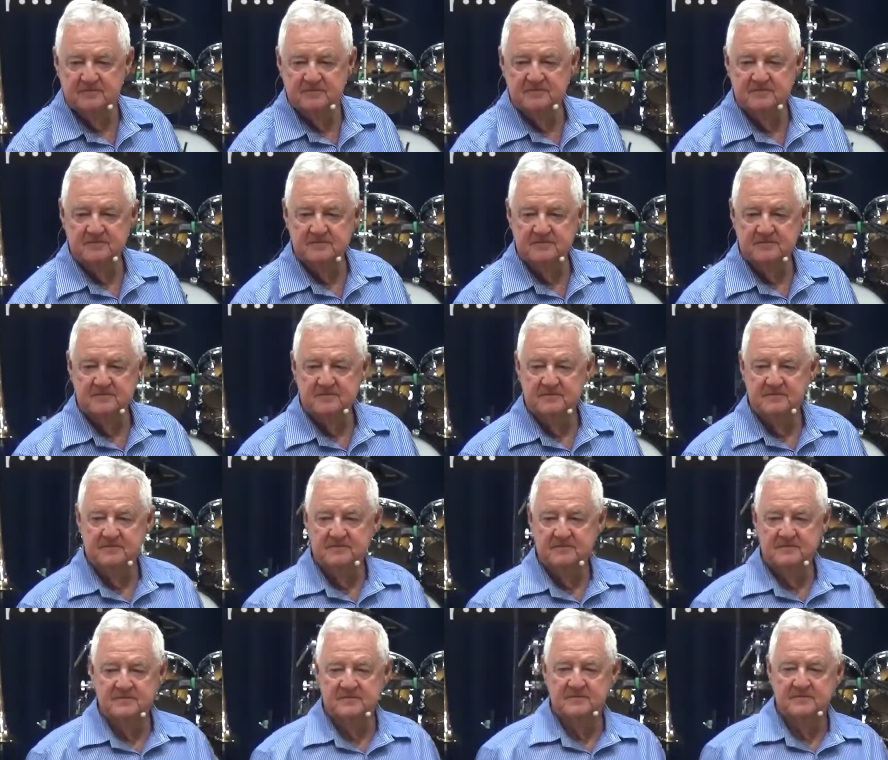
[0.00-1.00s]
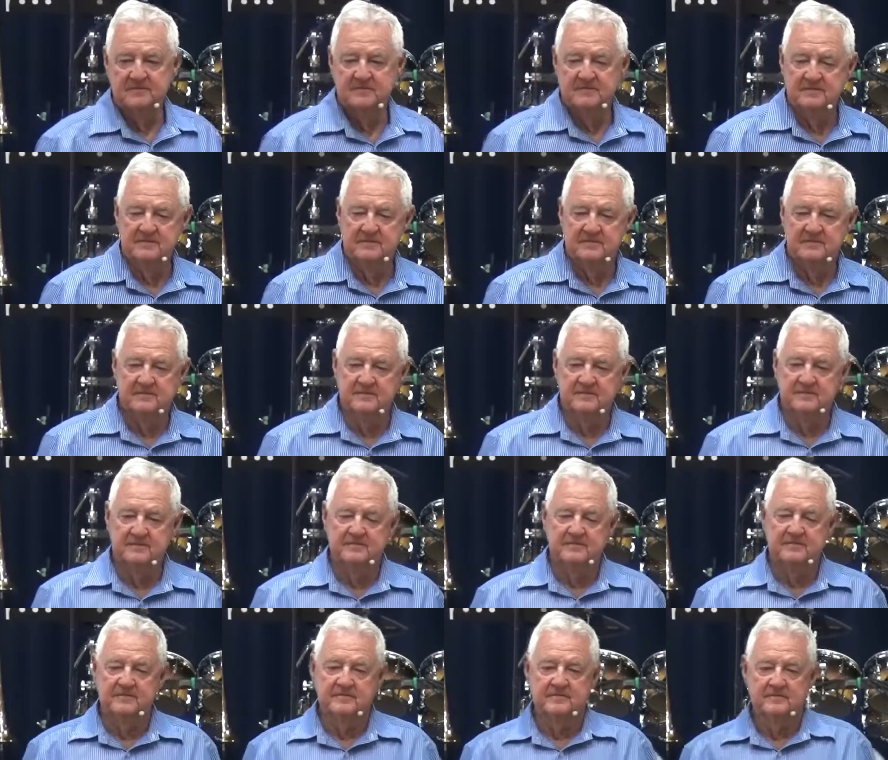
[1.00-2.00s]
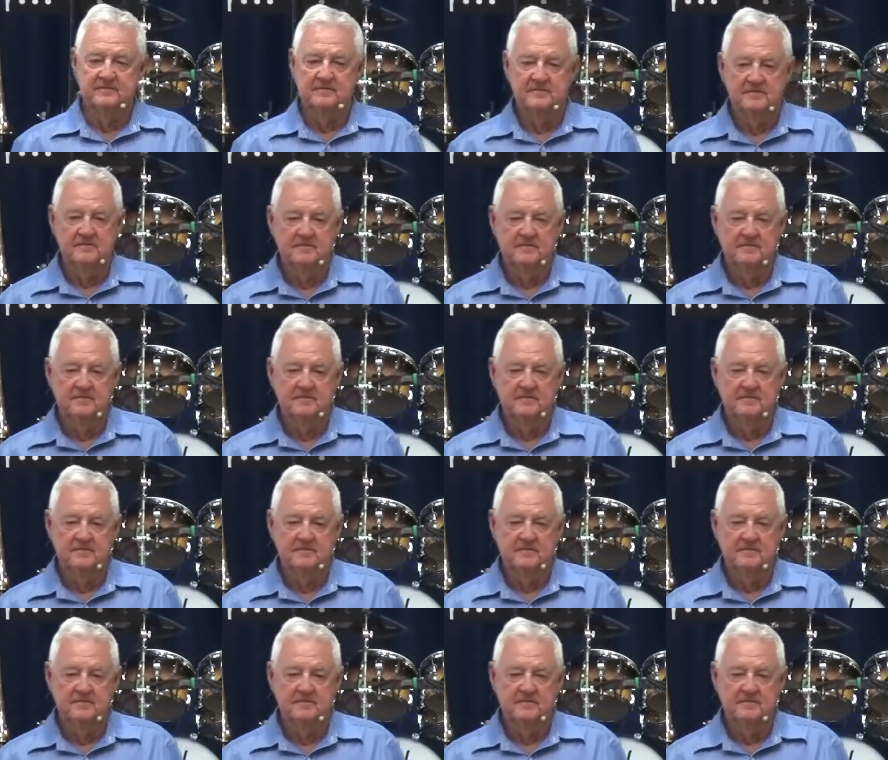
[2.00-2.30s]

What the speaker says: (silence)